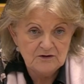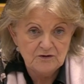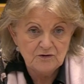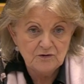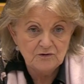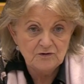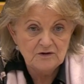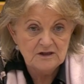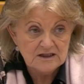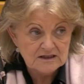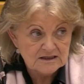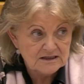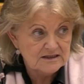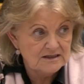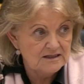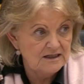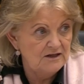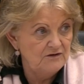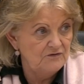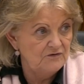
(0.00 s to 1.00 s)
through
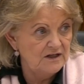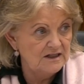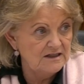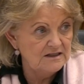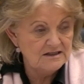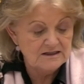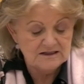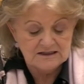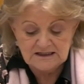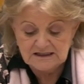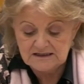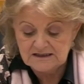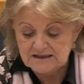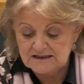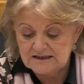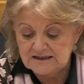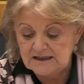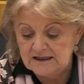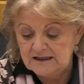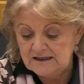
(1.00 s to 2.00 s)
this event,
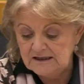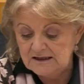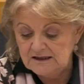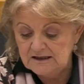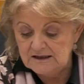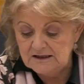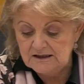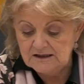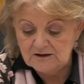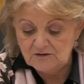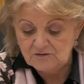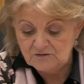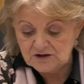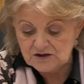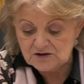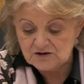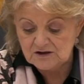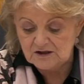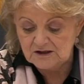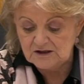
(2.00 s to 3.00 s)
this
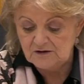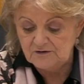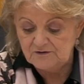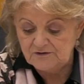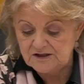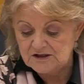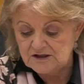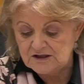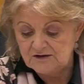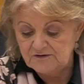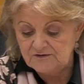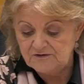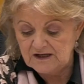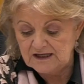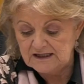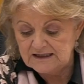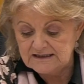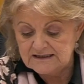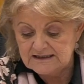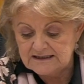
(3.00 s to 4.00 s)
Regional Innovation
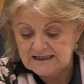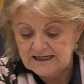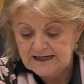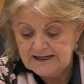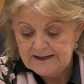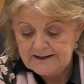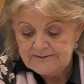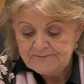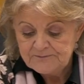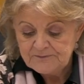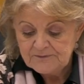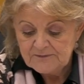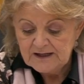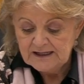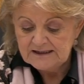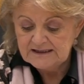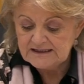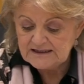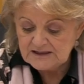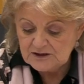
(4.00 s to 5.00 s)
Valleys.
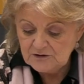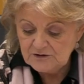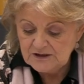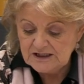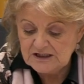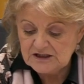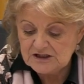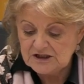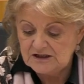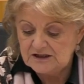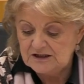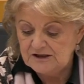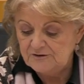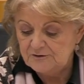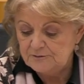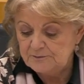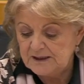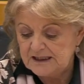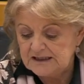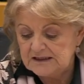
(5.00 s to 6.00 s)
This new
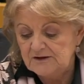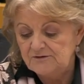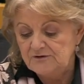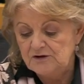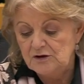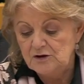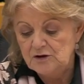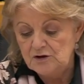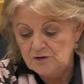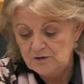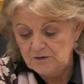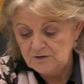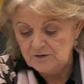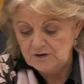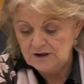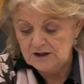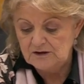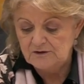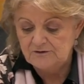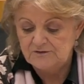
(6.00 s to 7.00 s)
initiative, part of the new
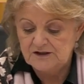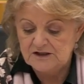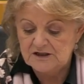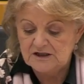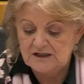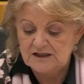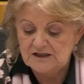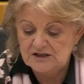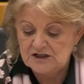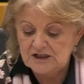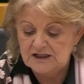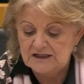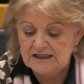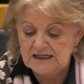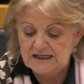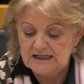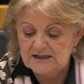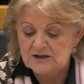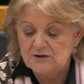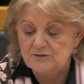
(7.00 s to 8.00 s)
innovation agenda,
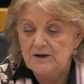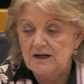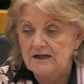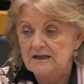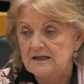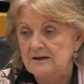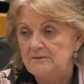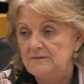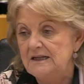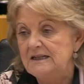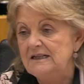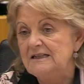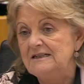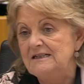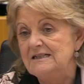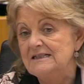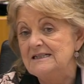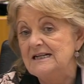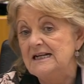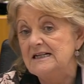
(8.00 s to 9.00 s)
is welcome and it
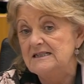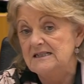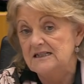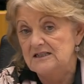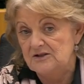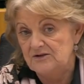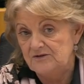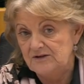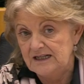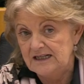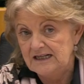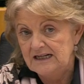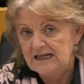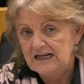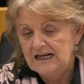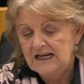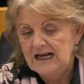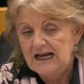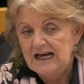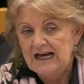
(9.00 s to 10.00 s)
is necessary.
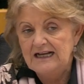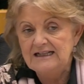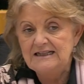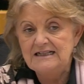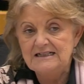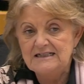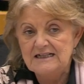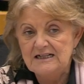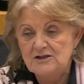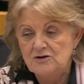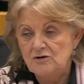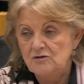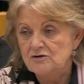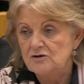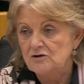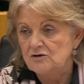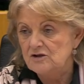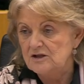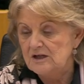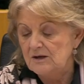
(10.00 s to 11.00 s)
And this is
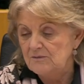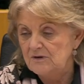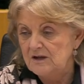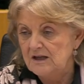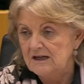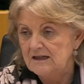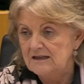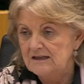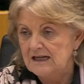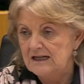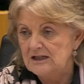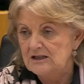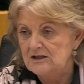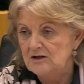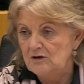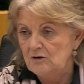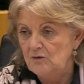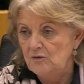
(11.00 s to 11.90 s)
also something that